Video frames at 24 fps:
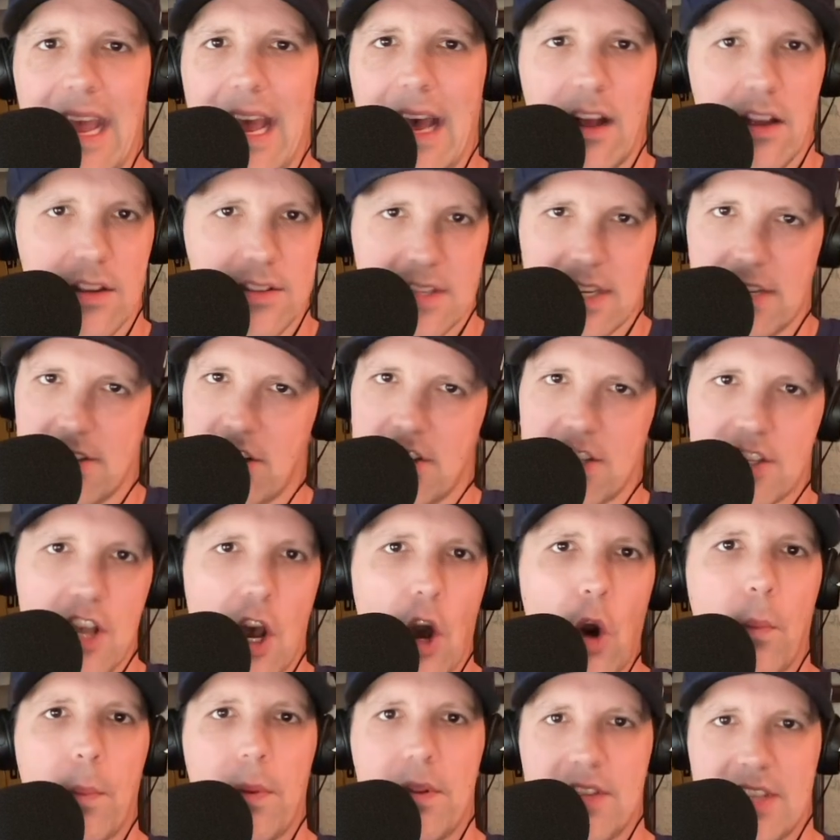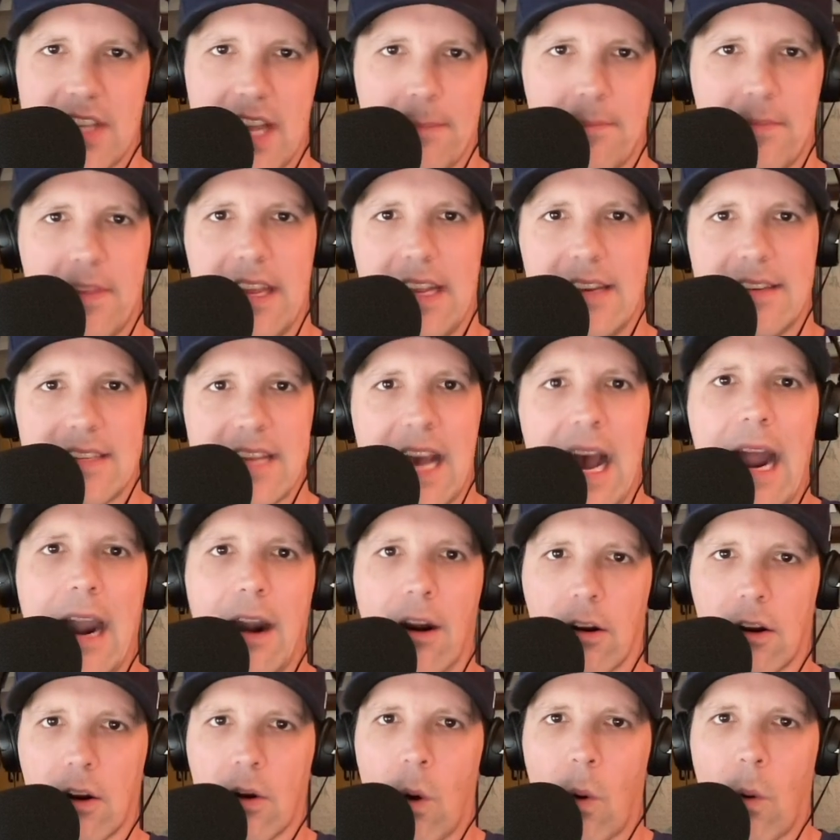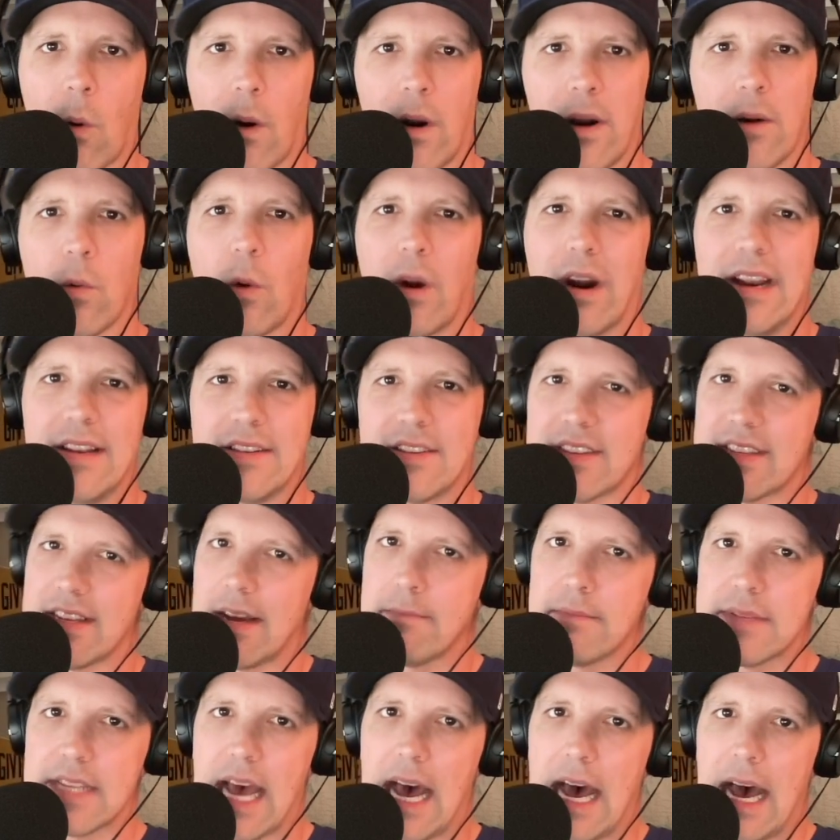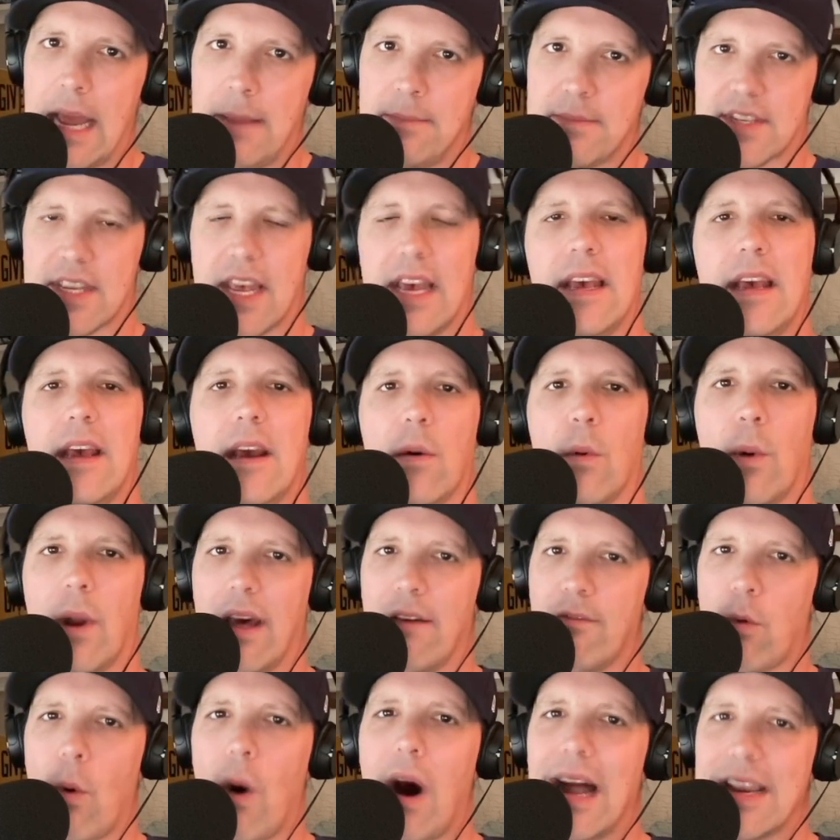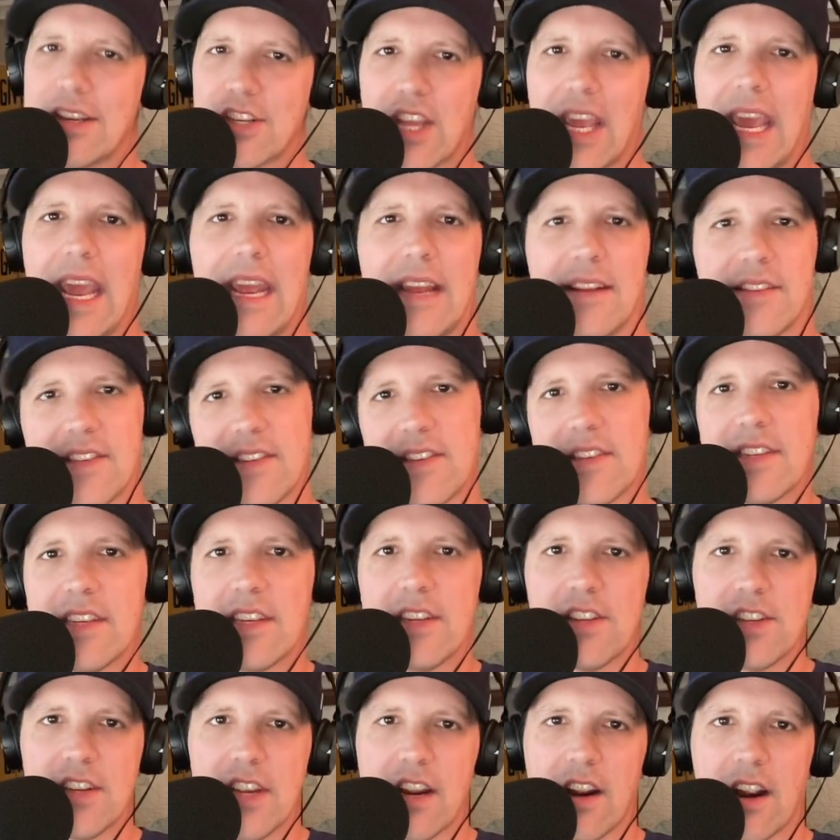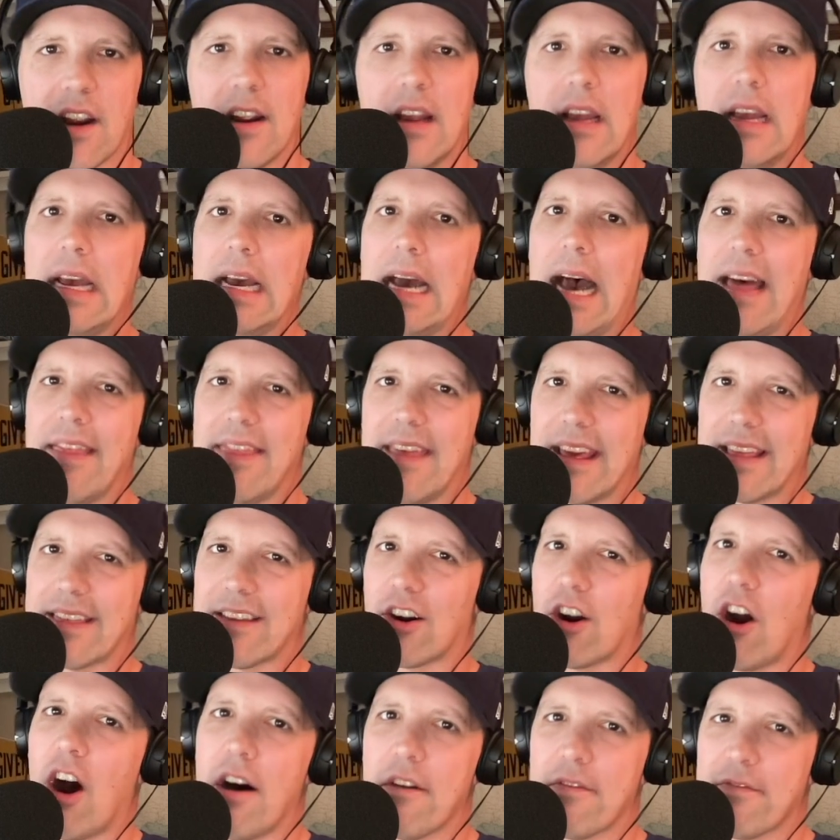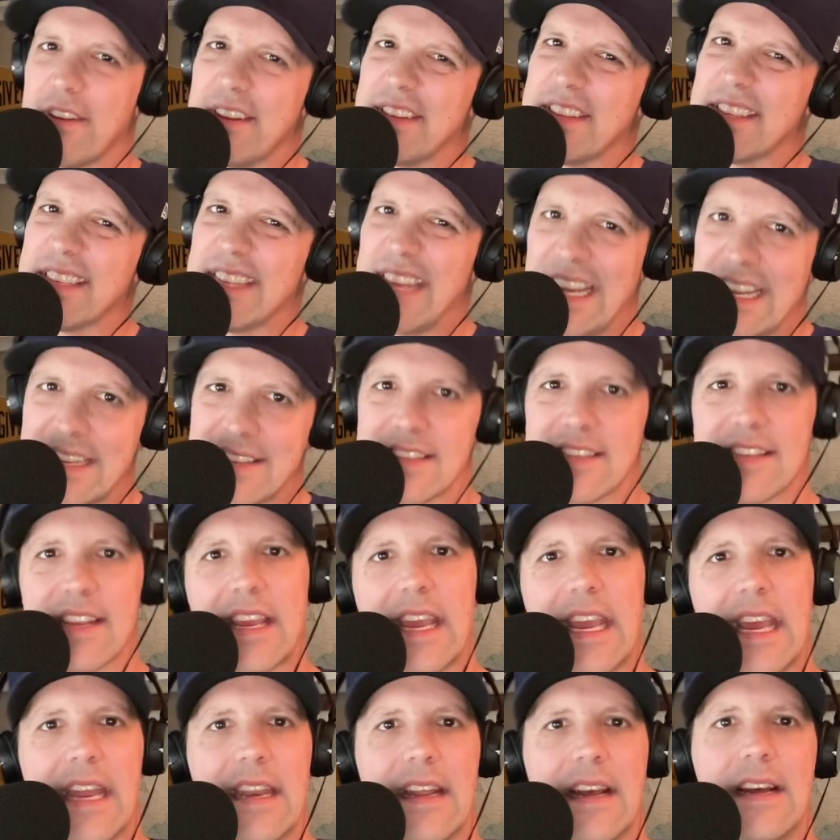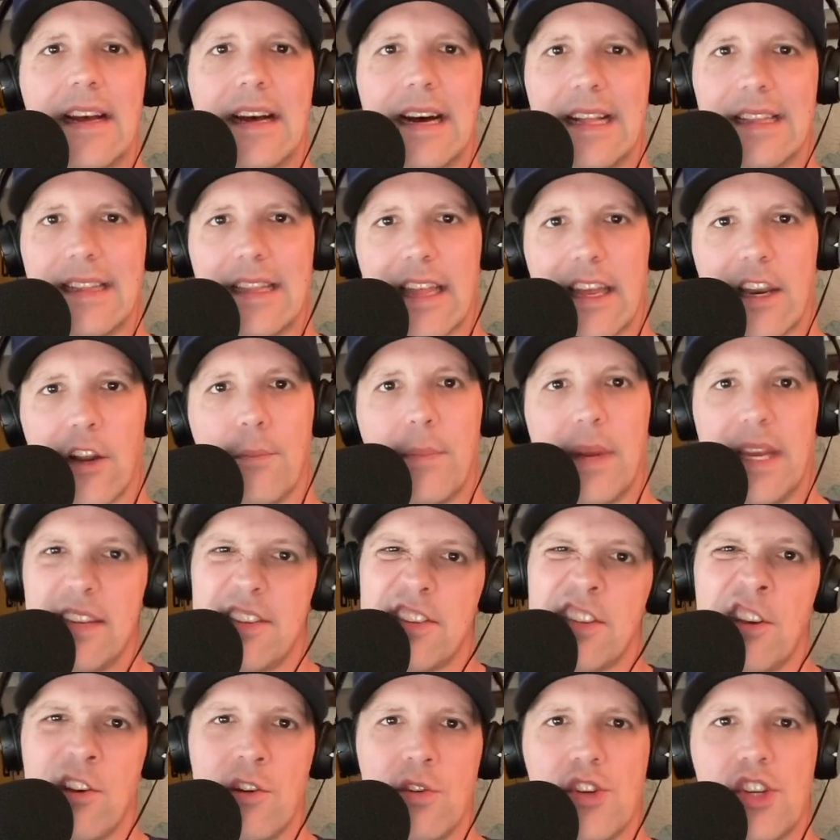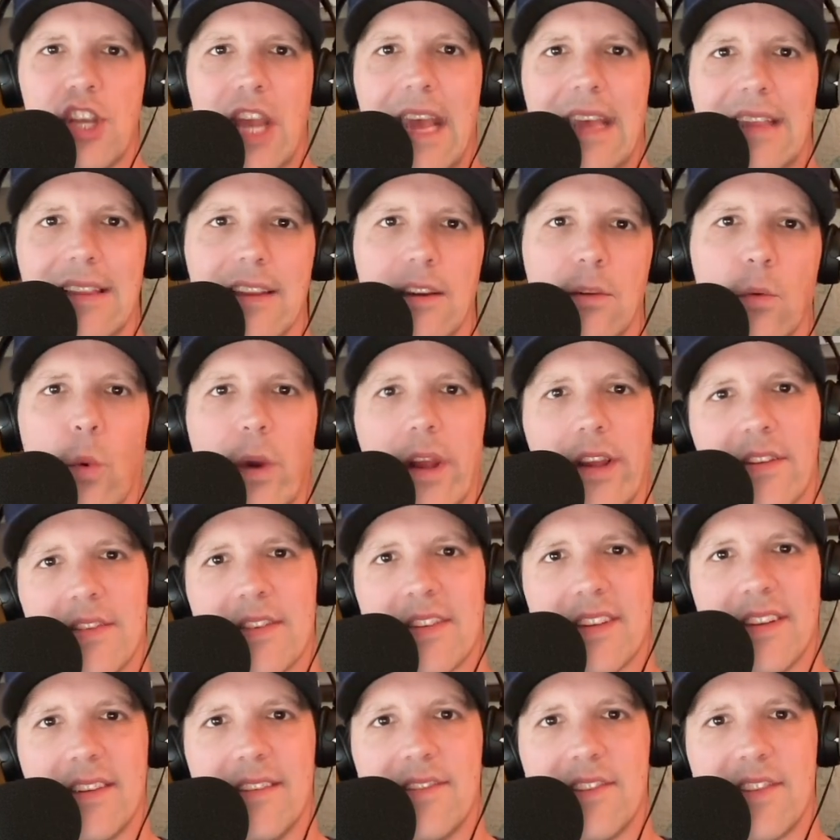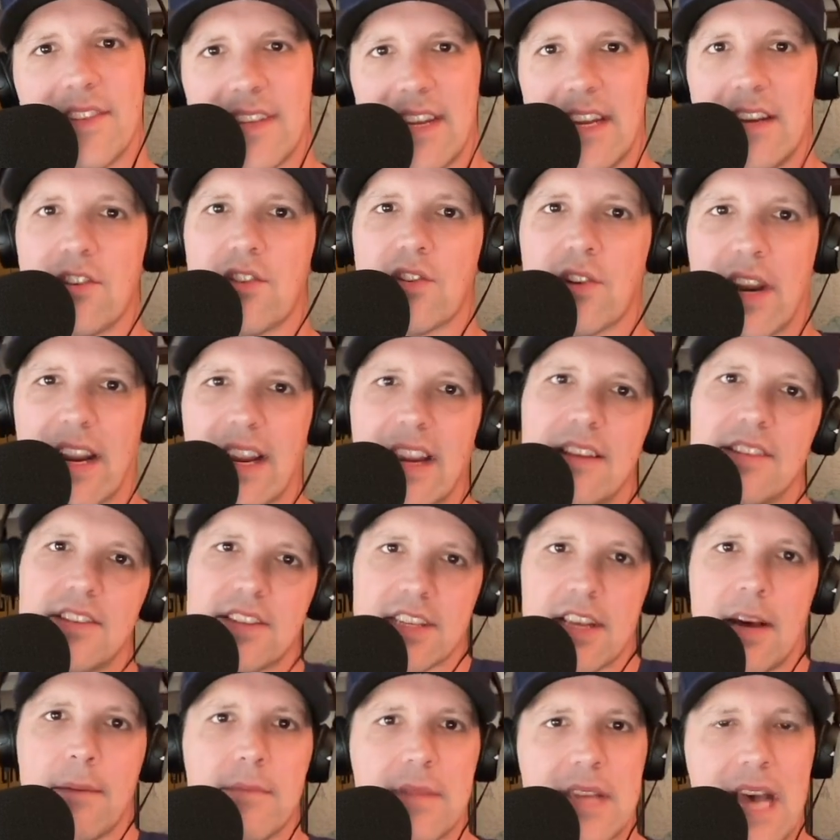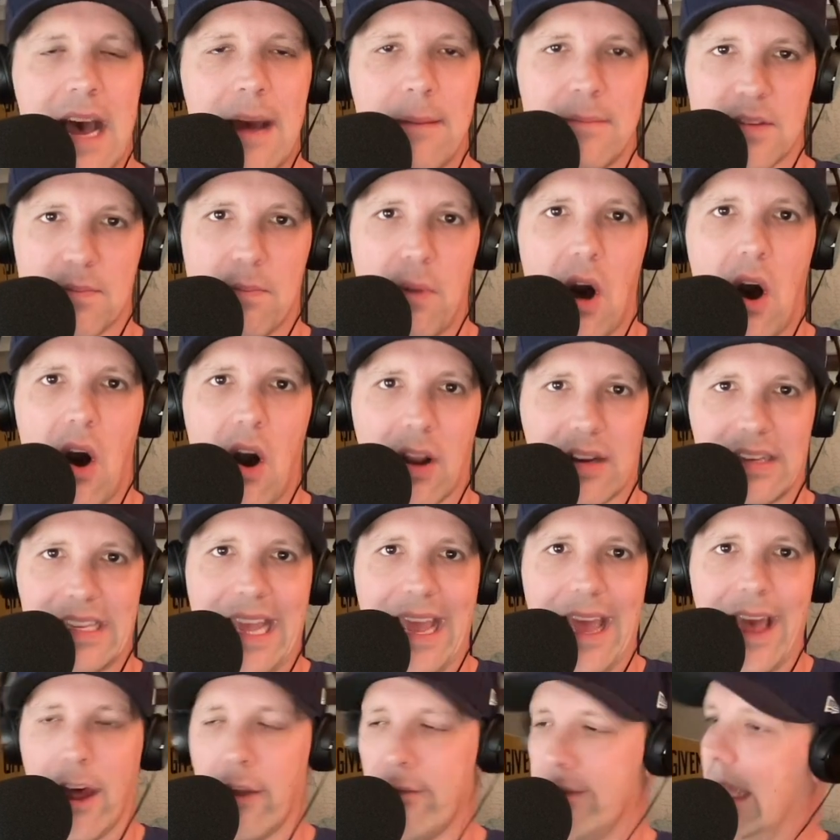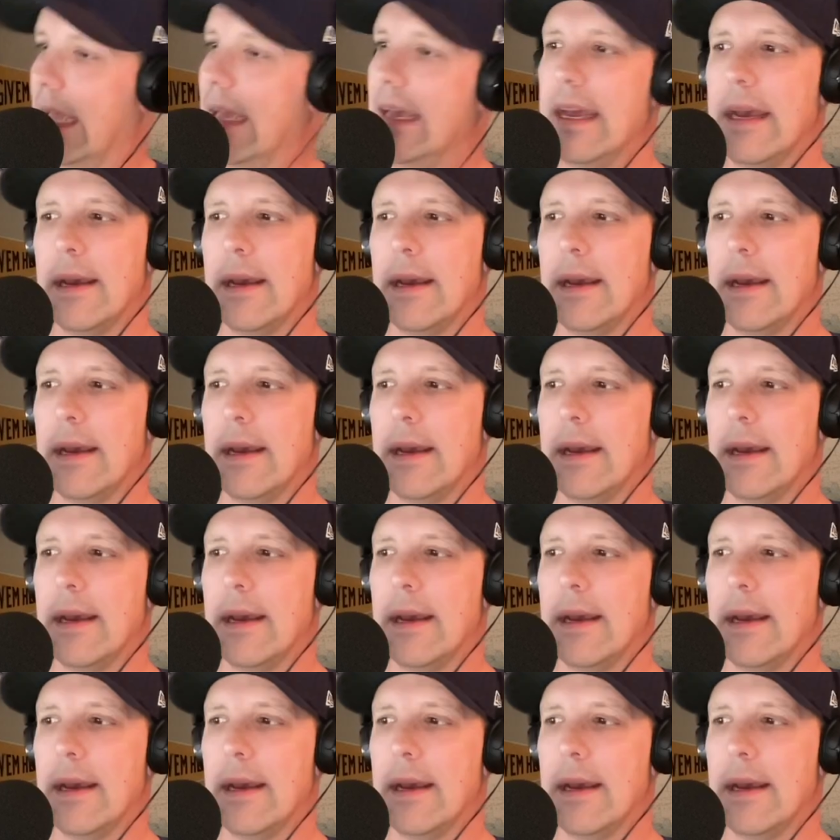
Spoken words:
else. It just opens up the entire court. Whereas sometimes when I've watched Kansas this year, I think their offense tends to get a little bit too Jalen Wilson-centric and sometimes bogged down.